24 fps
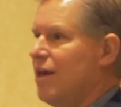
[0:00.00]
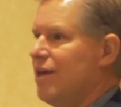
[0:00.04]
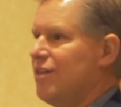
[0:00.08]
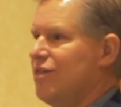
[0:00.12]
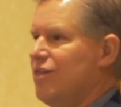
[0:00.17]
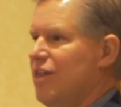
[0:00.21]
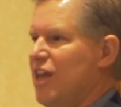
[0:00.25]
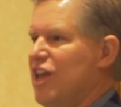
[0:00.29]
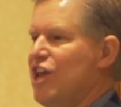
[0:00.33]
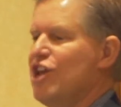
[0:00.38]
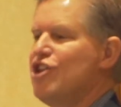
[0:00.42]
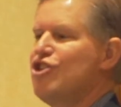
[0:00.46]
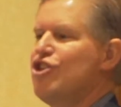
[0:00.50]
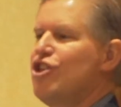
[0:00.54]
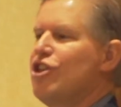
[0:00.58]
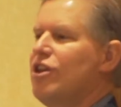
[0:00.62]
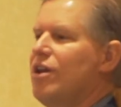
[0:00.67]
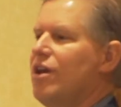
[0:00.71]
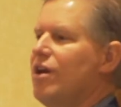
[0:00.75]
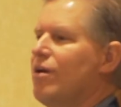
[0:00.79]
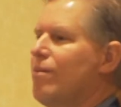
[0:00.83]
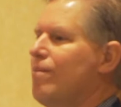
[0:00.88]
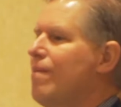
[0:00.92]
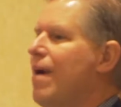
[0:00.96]
the
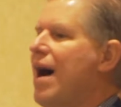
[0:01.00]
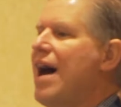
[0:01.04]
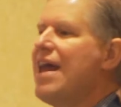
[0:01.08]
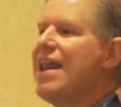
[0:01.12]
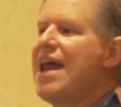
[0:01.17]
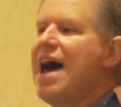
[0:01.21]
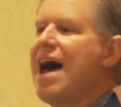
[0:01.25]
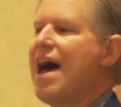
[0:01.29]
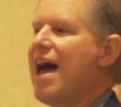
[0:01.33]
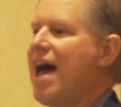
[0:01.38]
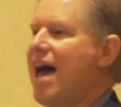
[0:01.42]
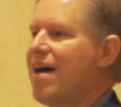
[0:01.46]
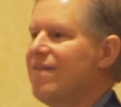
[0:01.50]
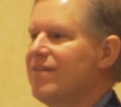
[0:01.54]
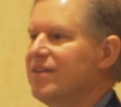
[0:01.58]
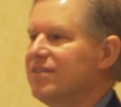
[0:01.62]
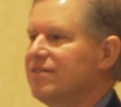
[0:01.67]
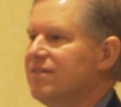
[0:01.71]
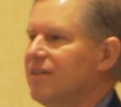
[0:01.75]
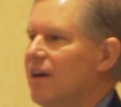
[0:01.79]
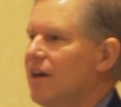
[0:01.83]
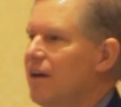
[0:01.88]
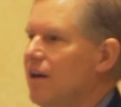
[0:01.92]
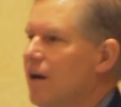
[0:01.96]
engineer might not have it
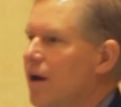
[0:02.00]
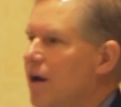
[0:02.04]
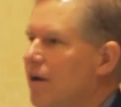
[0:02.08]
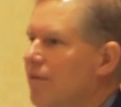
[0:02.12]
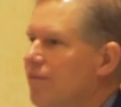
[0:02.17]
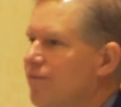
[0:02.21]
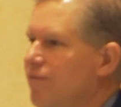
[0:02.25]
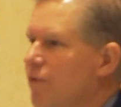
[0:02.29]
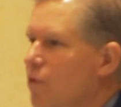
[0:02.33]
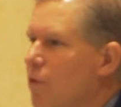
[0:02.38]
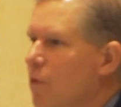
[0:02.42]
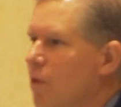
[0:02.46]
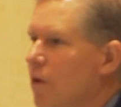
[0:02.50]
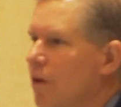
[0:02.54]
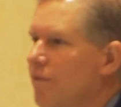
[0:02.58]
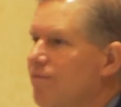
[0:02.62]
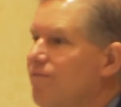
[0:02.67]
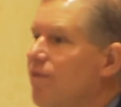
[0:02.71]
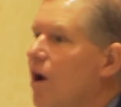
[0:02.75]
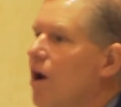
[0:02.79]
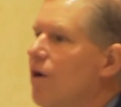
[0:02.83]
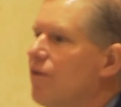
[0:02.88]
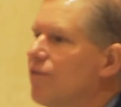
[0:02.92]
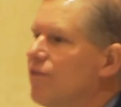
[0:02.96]
set up for
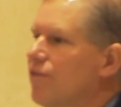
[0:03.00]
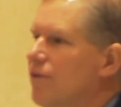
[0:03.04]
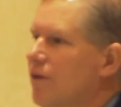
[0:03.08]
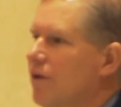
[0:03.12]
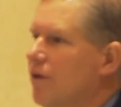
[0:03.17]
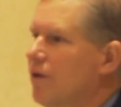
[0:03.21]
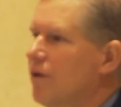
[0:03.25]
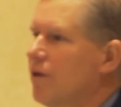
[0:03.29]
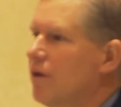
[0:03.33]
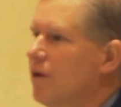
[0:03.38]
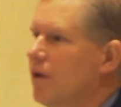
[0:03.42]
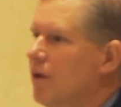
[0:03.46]
fog seal.